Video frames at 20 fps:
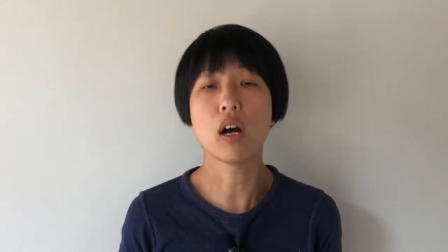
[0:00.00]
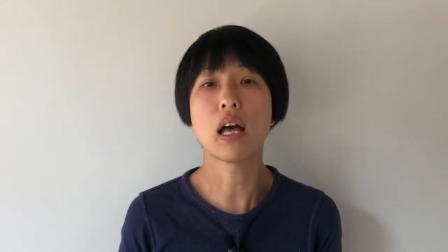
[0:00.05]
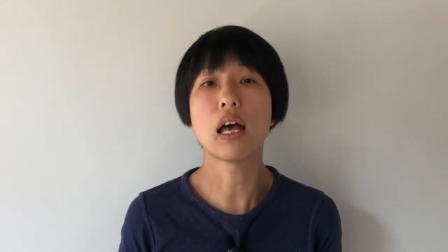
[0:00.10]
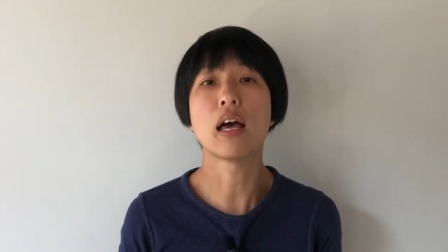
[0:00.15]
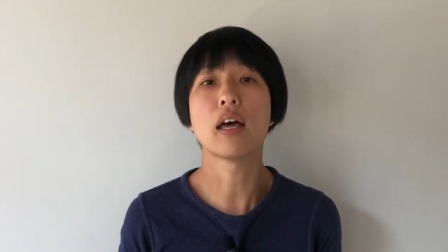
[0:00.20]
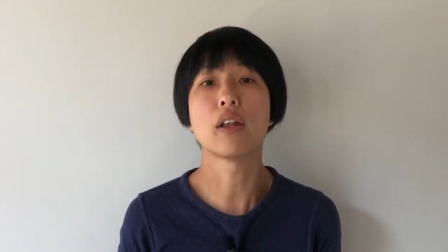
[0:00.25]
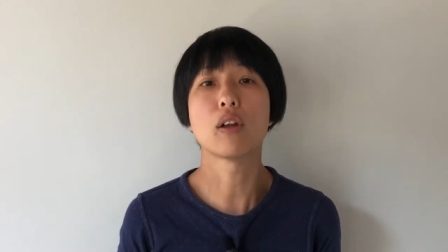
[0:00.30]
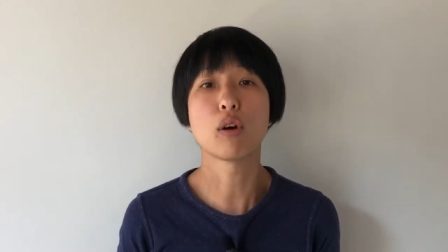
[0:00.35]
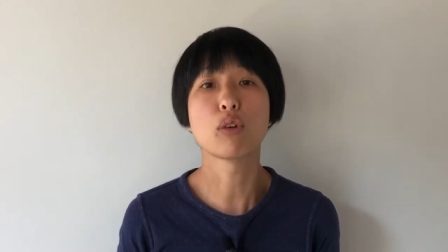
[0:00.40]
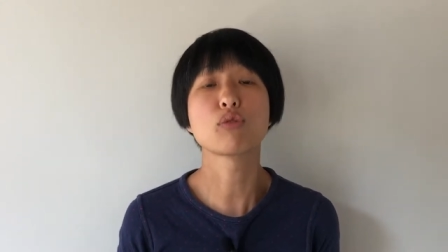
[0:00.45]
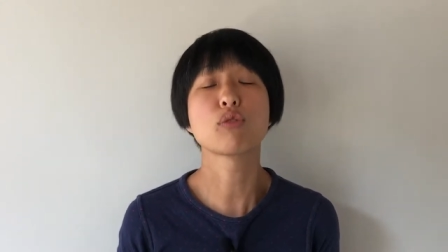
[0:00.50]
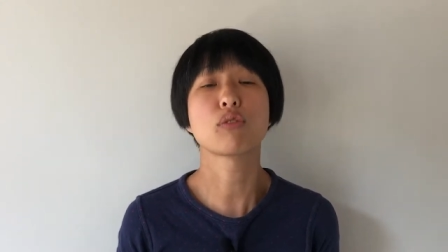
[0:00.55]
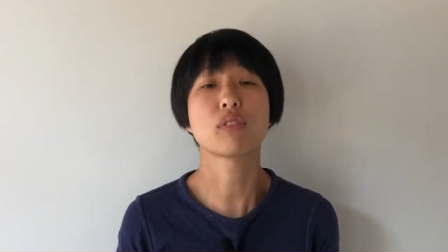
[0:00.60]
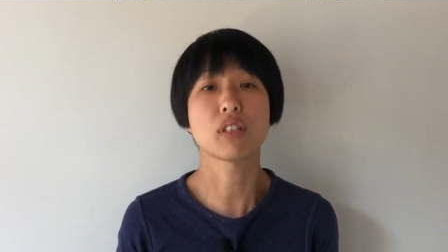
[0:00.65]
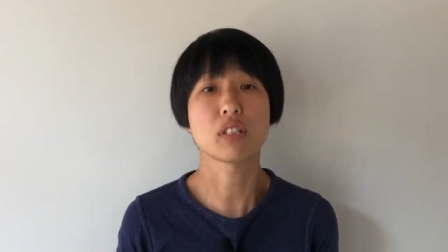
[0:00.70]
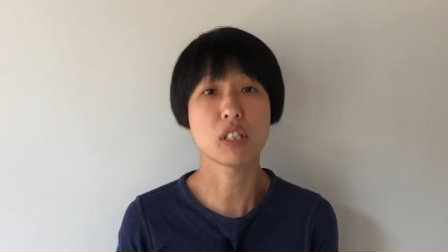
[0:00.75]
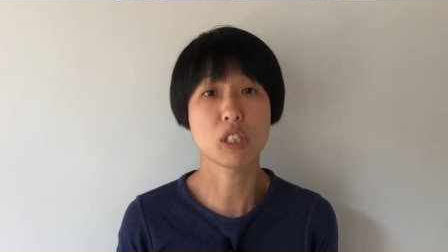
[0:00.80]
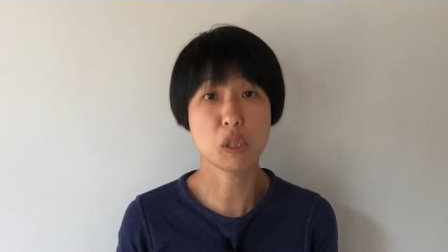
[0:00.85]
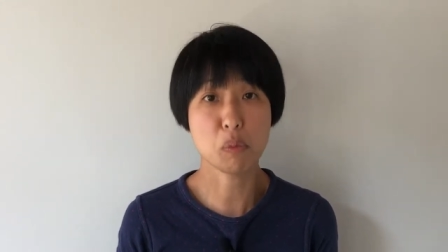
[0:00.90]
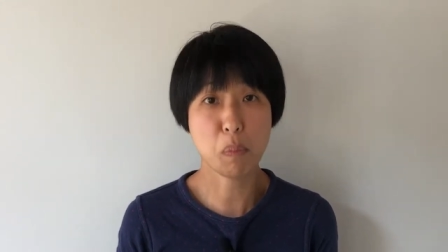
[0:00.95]
and also the
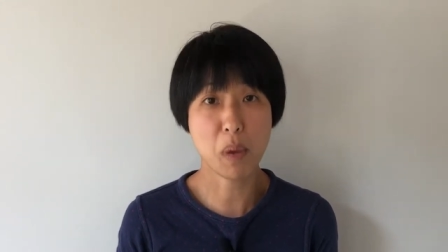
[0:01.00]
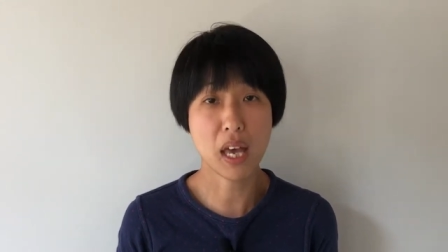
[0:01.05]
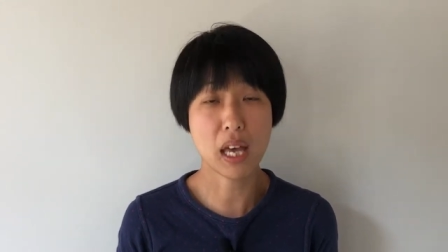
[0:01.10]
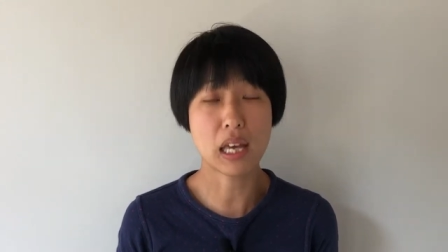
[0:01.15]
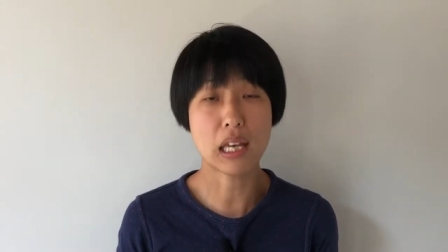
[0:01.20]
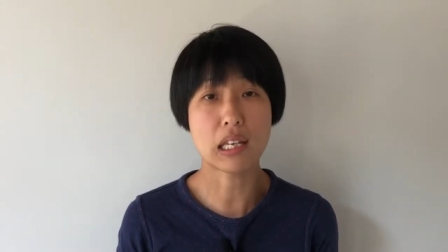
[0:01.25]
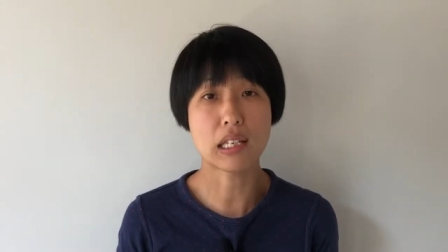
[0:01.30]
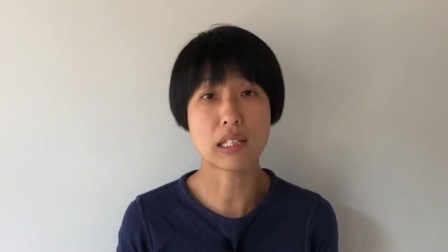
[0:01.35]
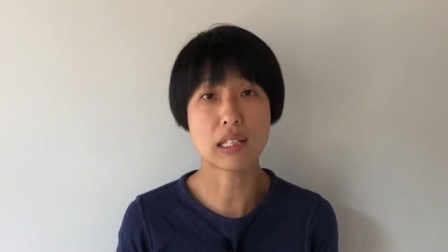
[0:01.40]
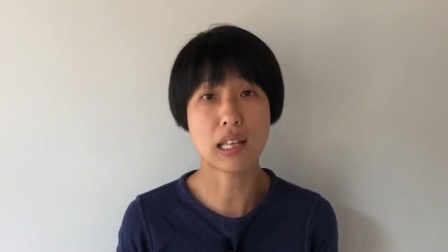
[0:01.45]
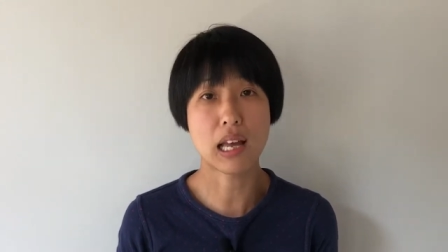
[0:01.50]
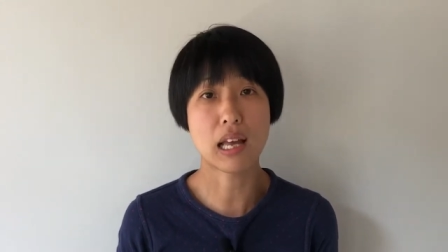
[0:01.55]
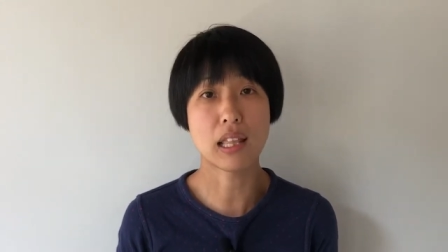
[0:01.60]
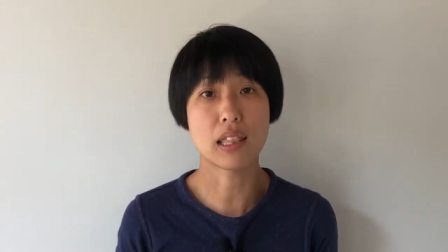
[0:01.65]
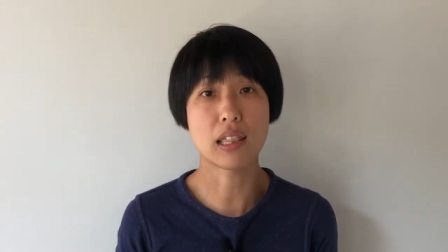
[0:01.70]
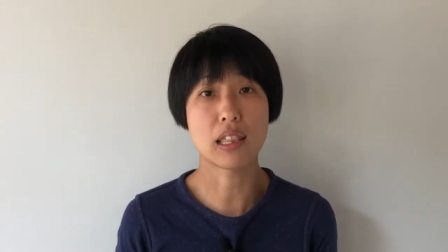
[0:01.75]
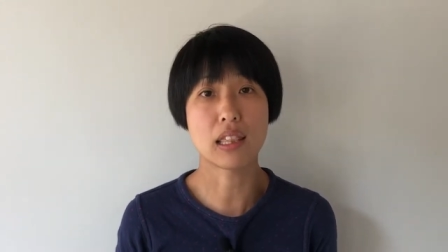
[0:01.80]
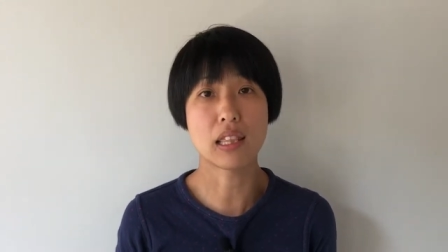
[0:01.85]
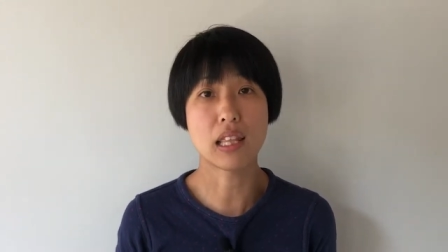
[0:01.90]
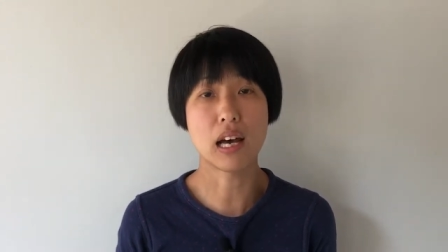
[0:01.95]
space
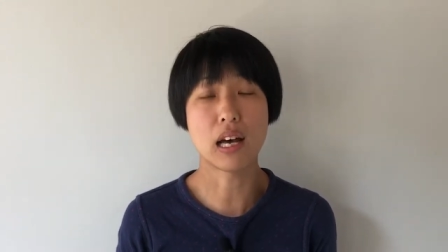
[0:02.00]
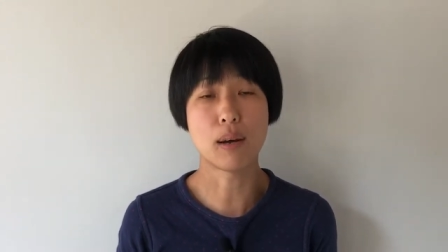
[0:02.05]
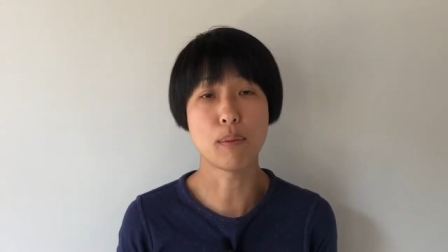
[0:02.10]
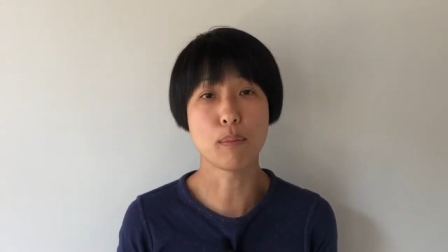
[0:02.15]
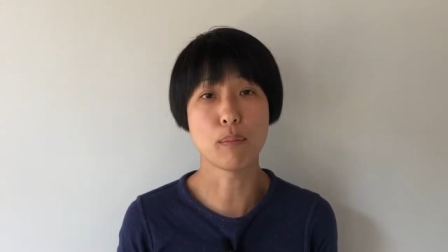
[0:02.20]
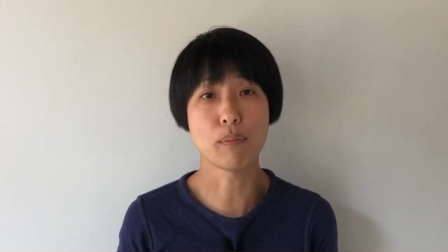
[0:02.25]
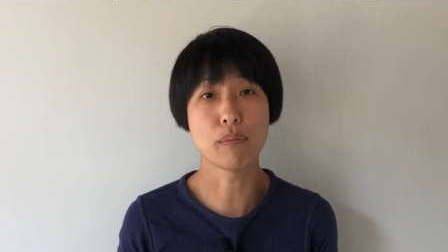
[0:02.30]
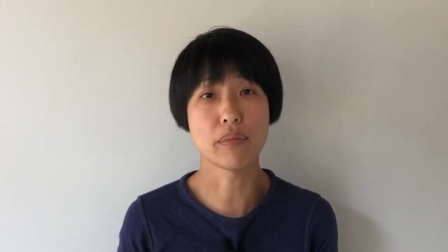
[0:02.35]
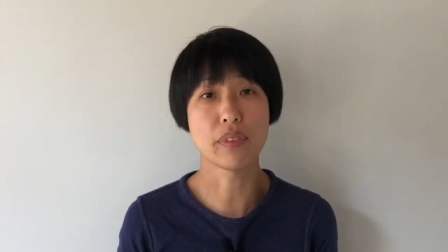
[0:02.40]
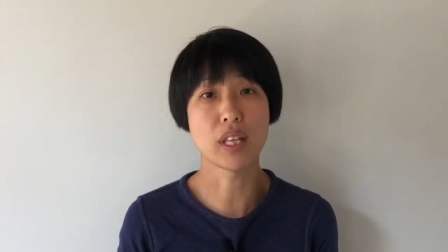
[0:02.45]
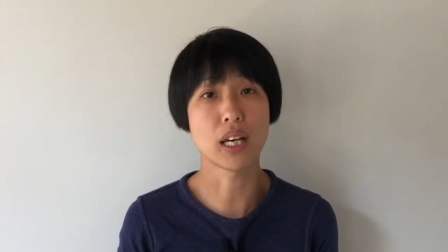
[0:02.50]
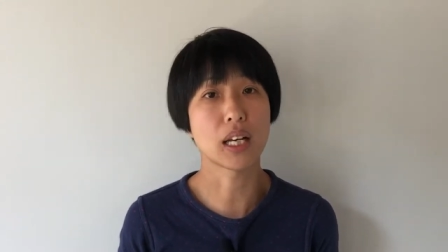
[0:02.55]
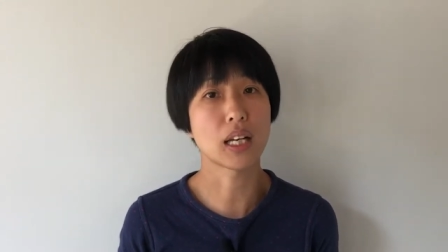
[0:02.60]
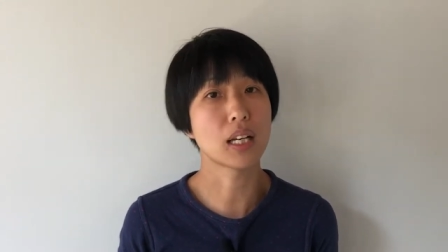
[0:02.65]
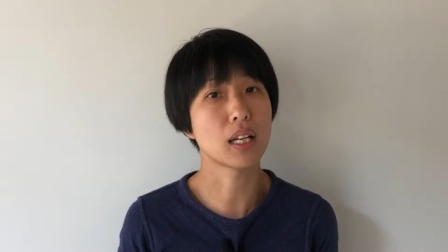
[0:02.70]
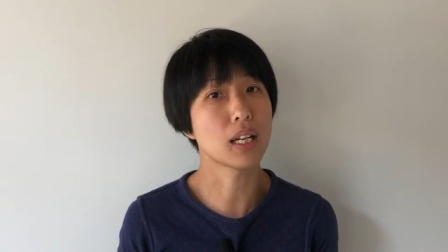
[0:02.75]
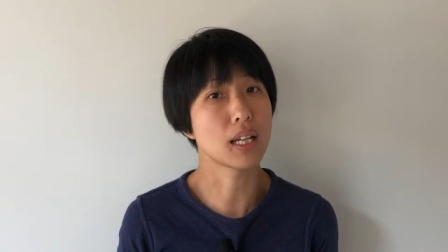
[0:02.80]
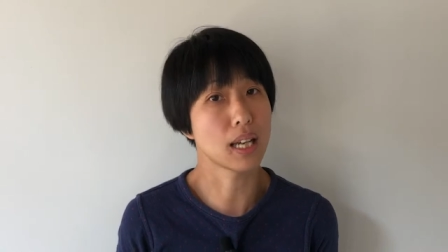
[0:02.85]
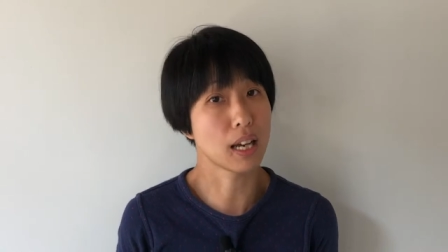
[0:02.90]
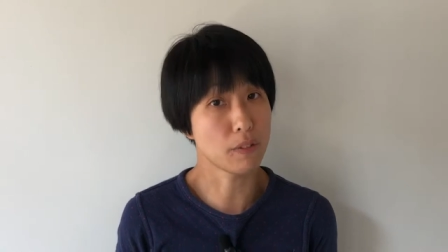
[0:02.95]
that um, the
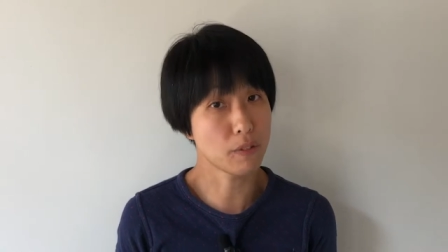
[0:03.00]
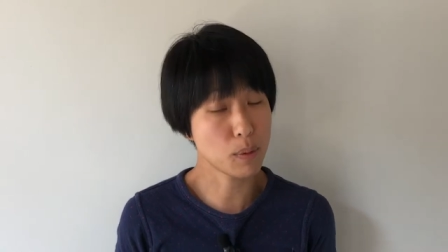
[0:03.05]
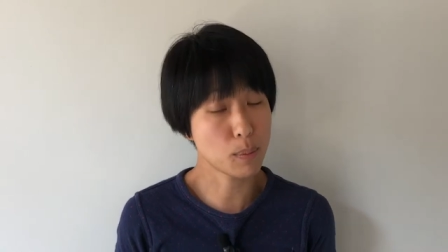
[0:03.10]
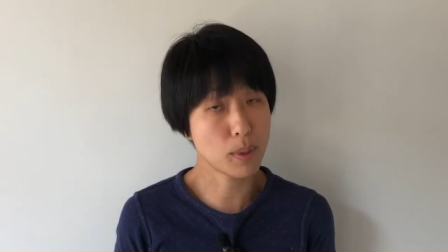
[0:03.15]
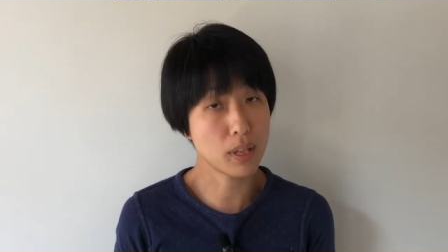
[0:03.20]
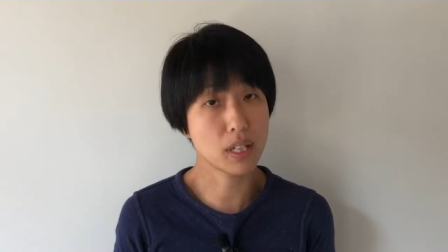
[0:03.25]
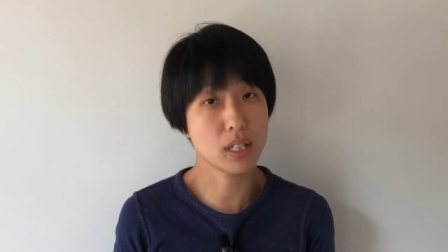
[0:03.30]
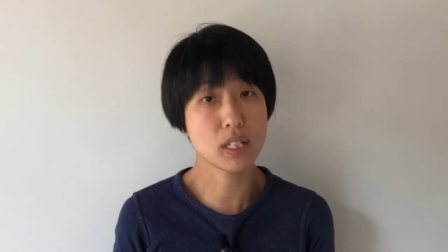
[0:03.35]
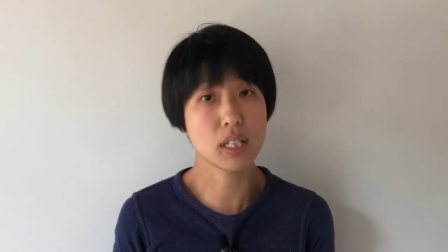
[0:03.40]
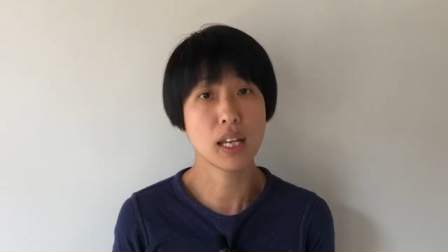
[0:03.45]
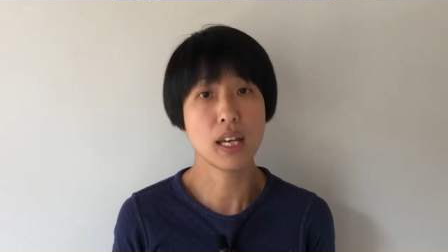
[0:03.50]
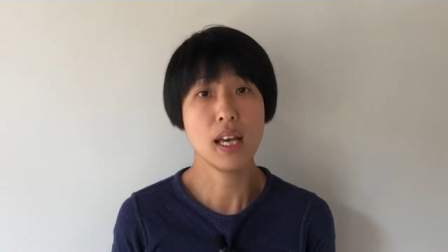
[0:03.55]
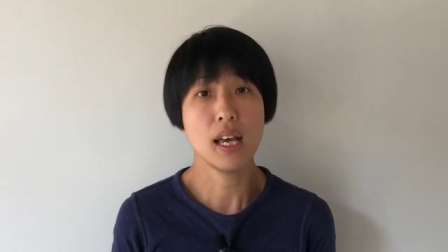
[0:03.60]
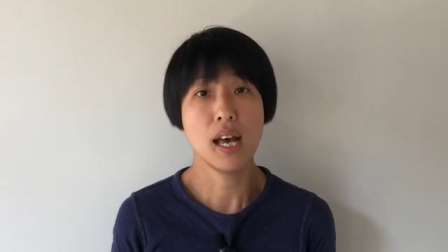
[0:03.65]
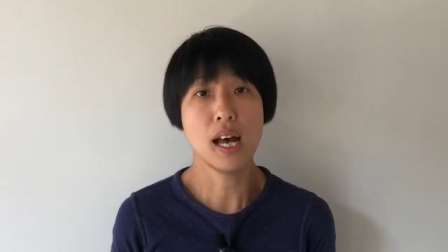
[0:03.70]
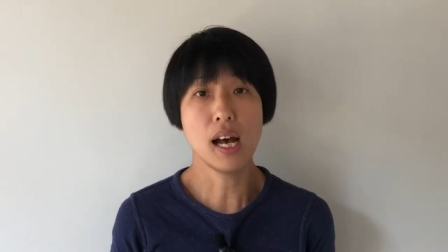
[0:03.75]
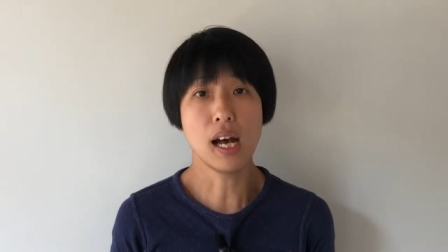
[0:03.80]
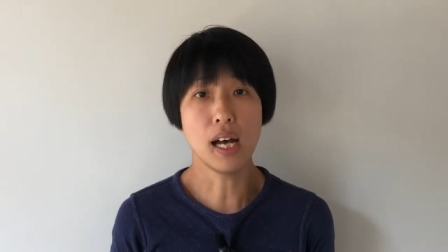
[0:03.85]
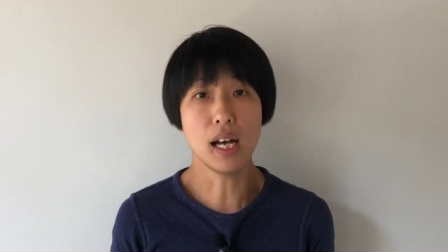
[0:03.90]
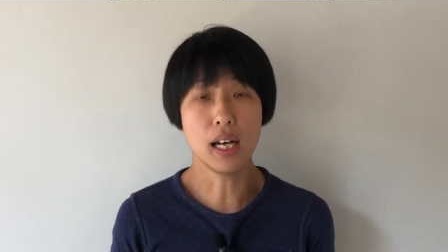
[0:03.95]
government
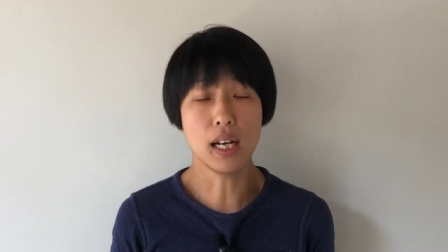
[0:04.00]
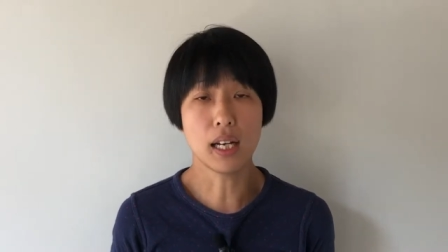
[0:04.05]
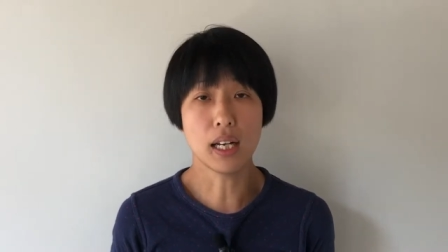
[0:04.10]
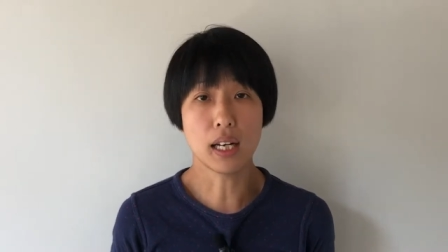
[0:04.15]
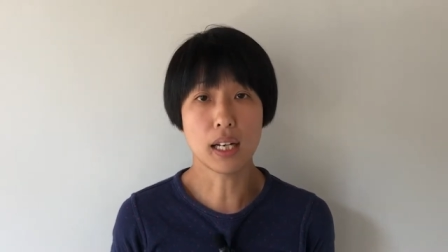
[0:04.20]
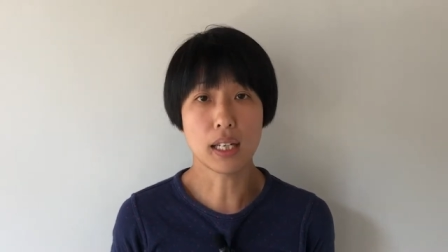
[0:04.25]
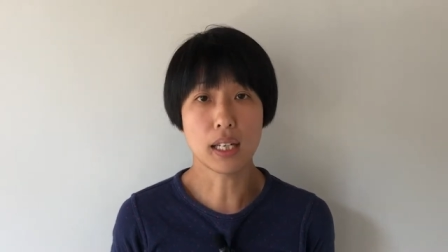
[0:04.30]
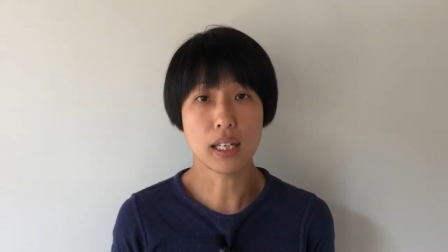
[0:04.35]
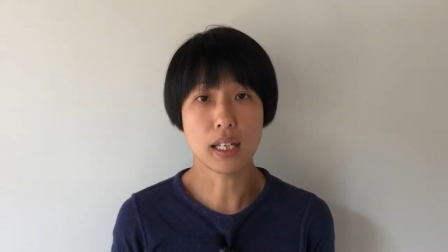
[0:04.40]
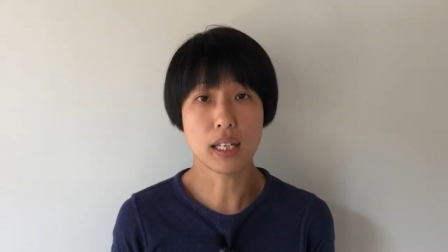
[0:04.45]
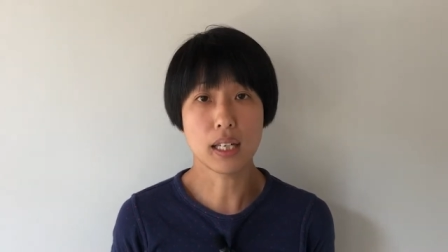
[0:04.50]
uh,